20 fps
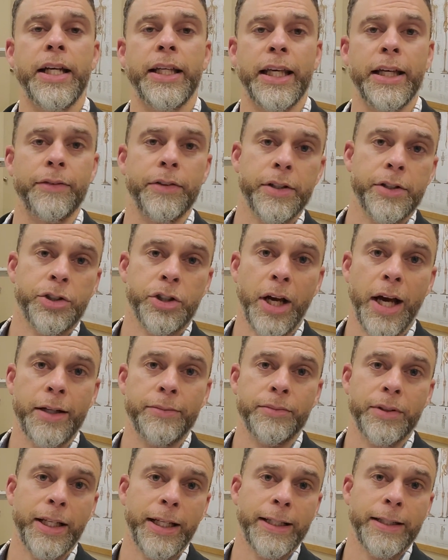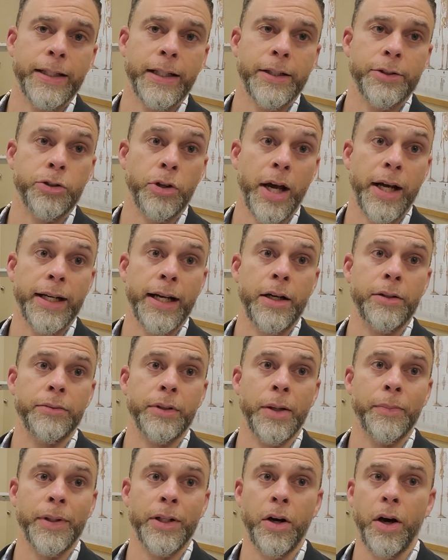Give it a shot and try it out.
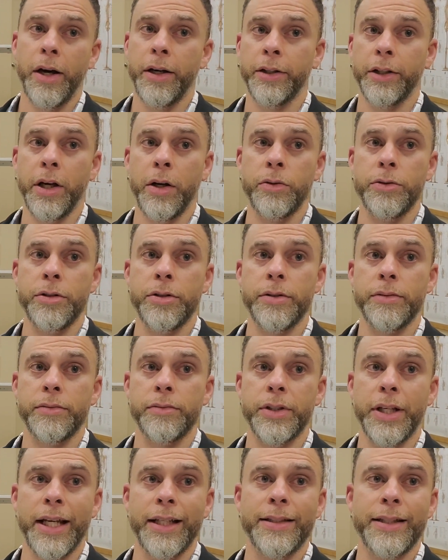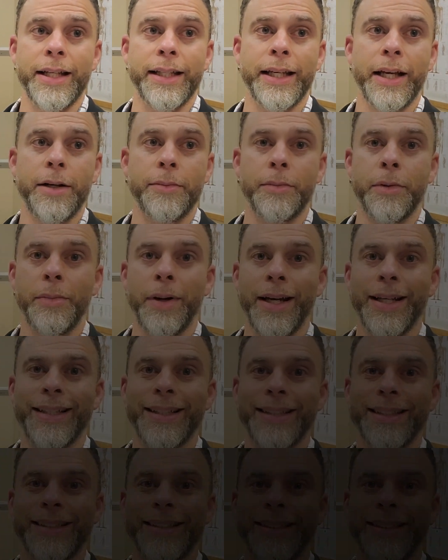Let me know how it goes. Okay, take care, bye-bye.